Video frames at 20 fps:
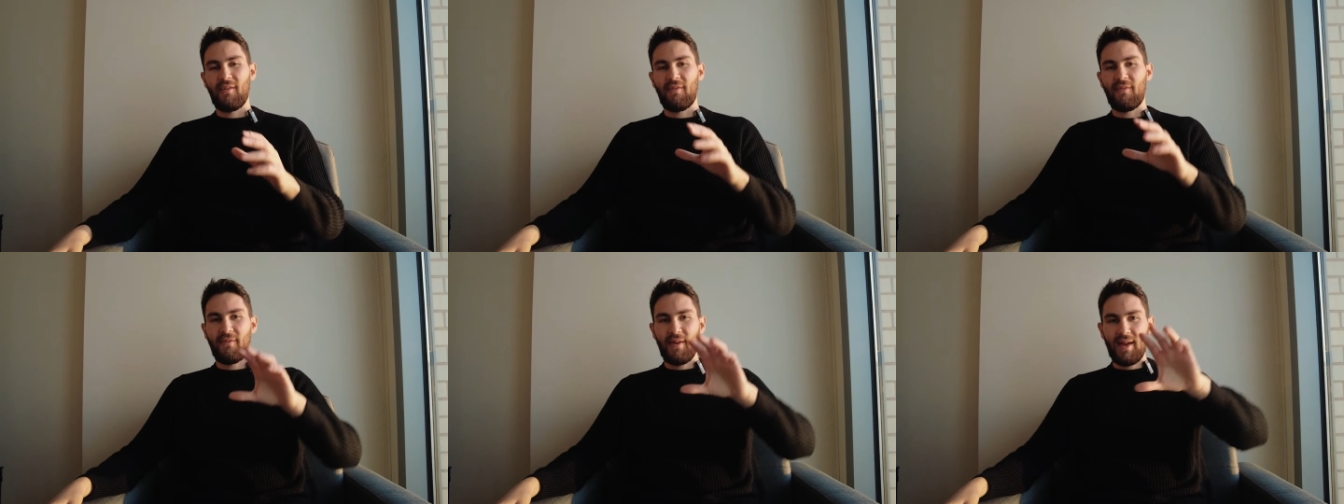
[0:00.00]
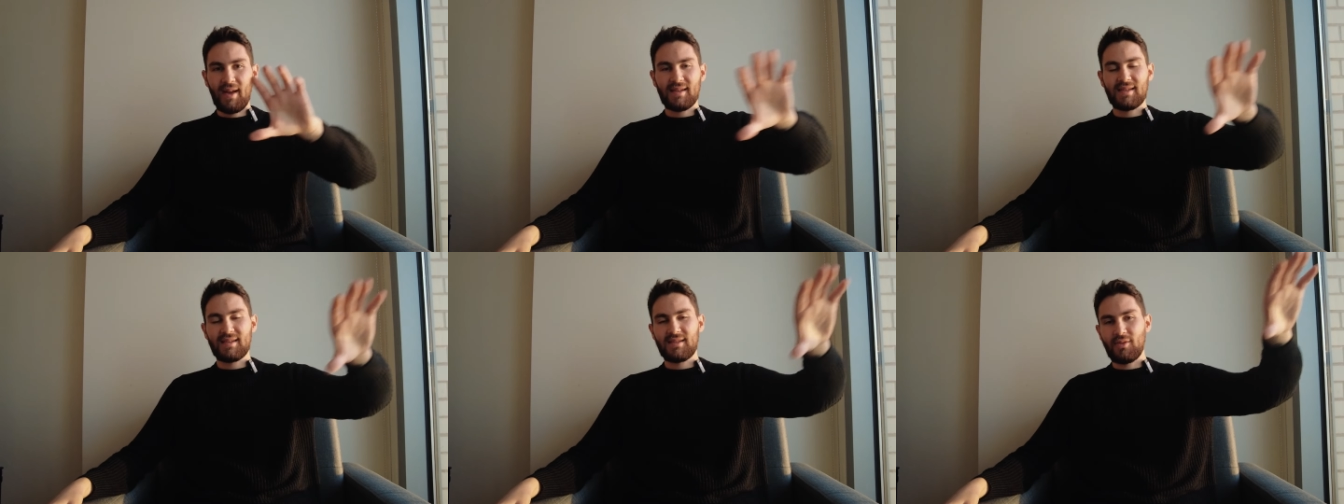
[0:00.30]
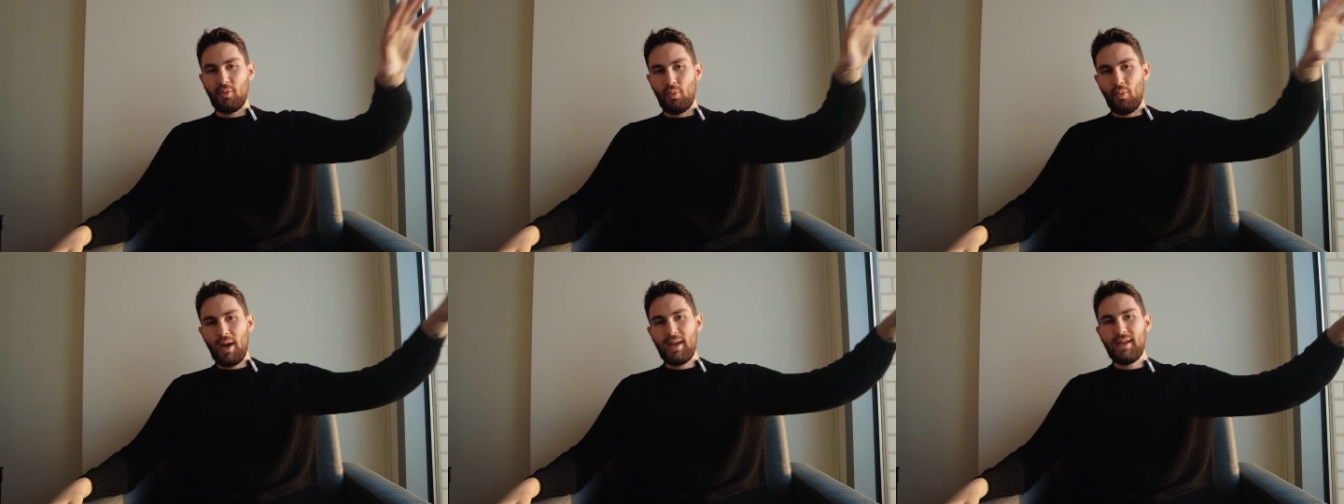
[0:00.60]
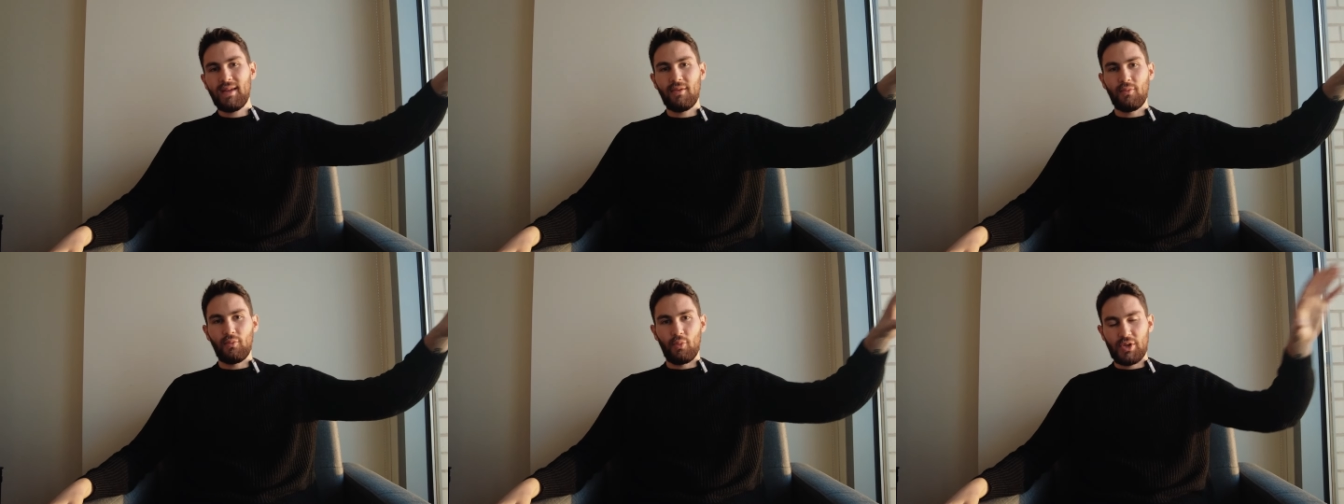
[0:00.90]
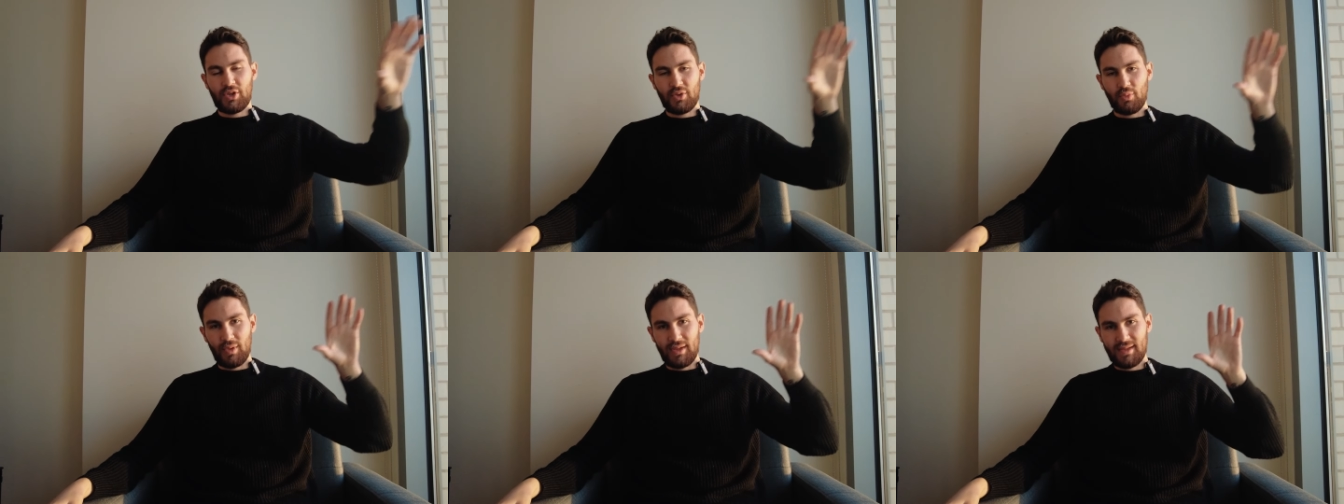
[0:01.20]
affects the way in
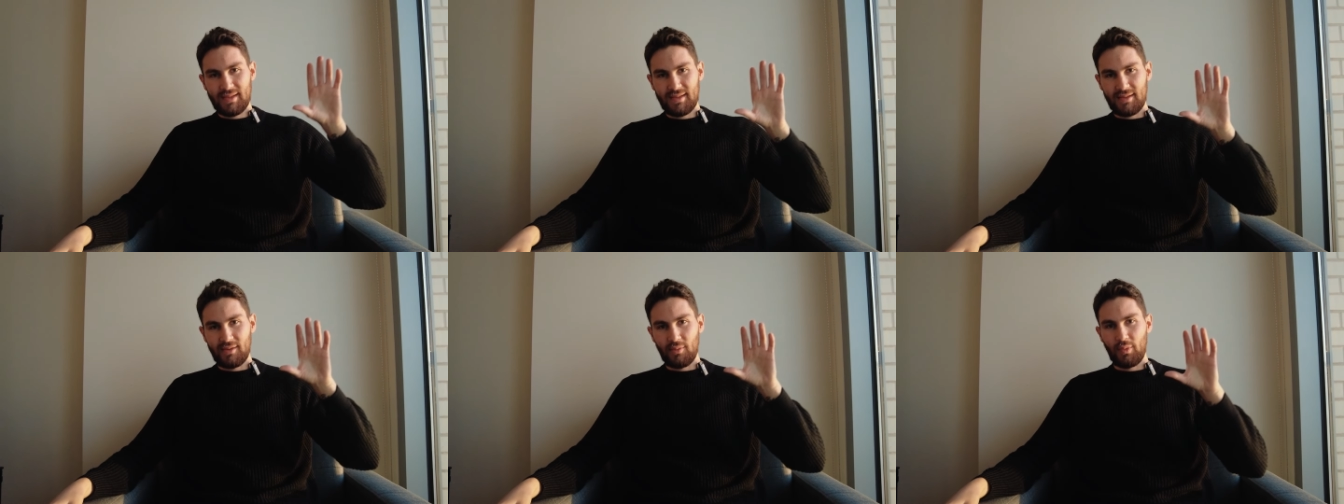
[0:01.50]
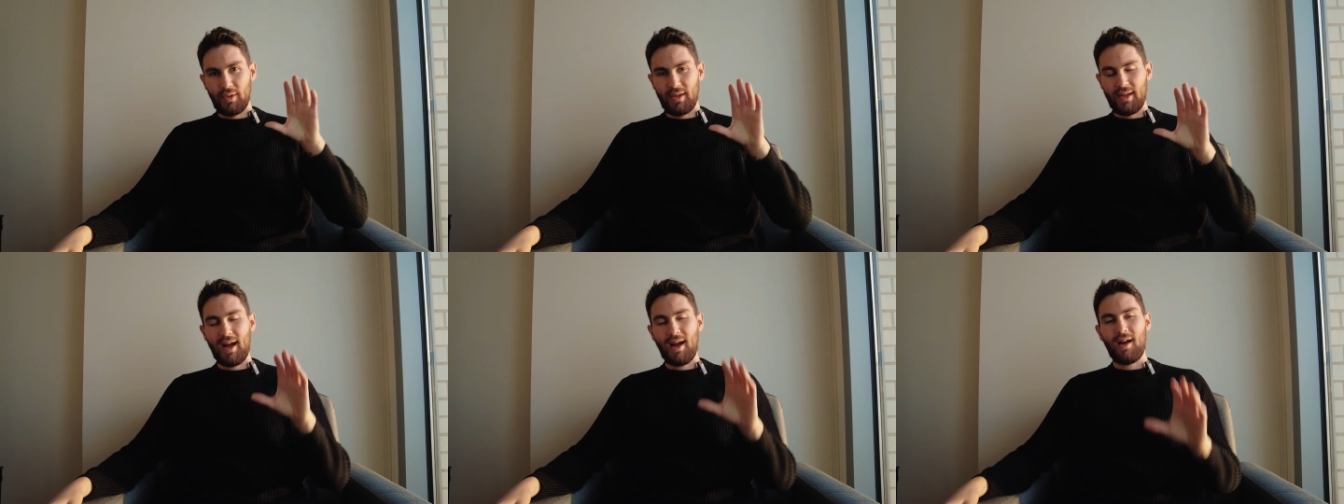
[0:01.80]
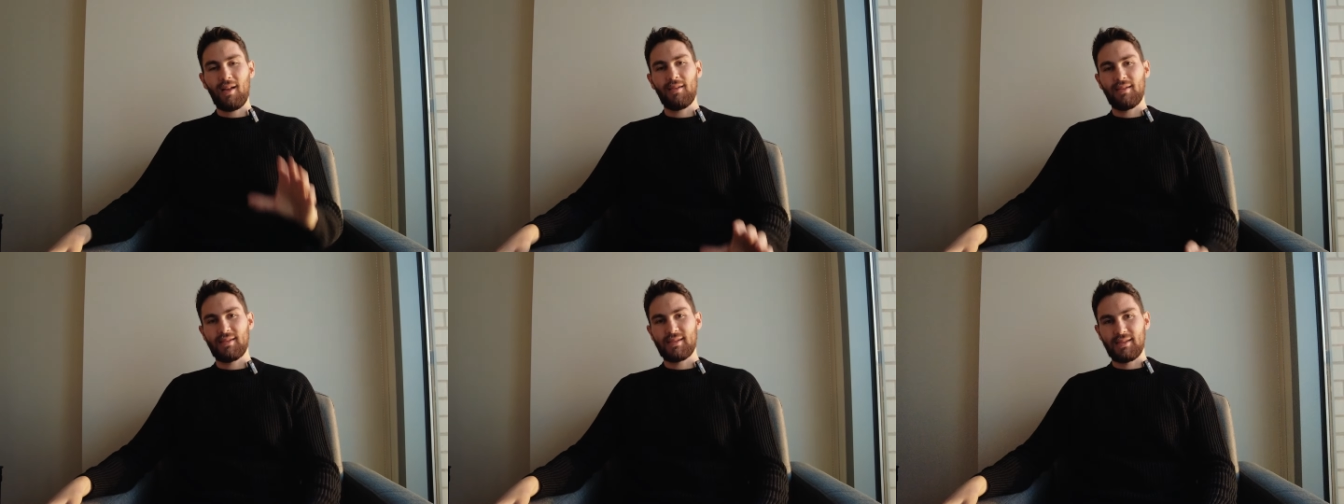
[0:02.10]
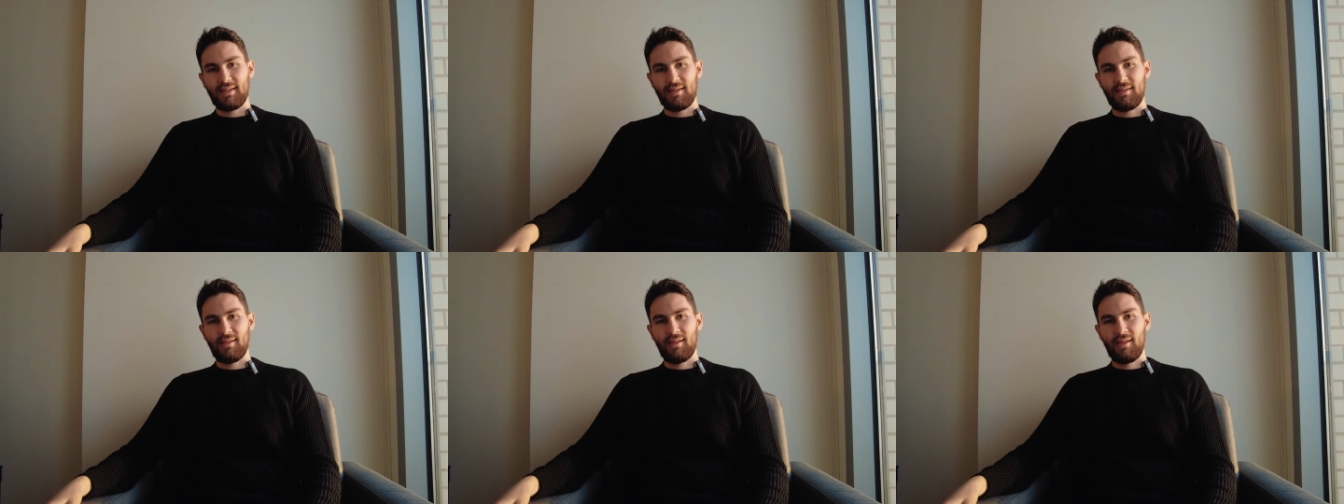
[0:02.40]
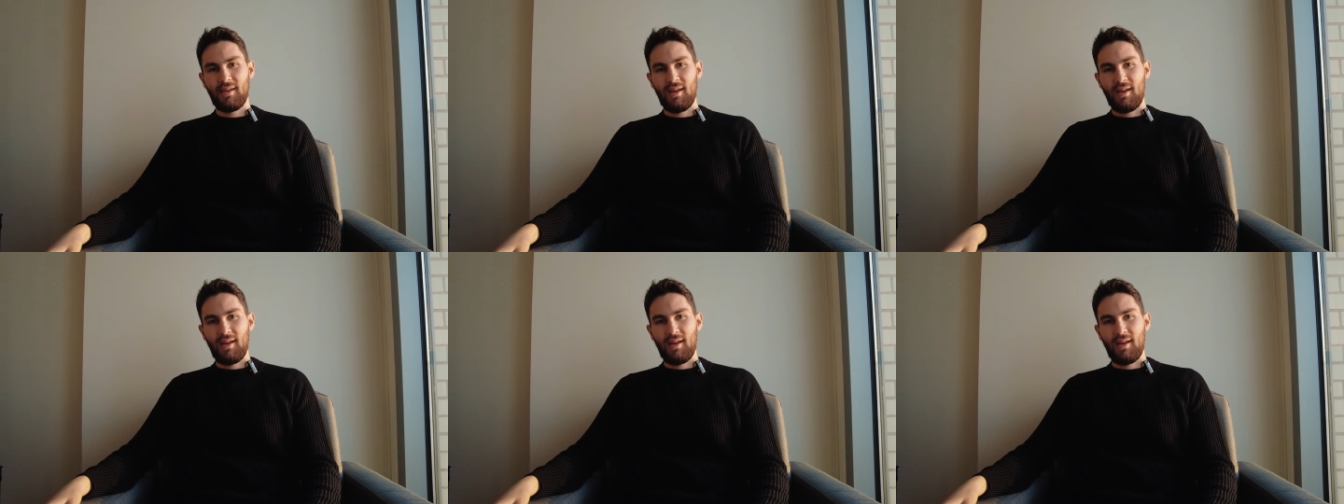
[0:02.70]
which we see reality.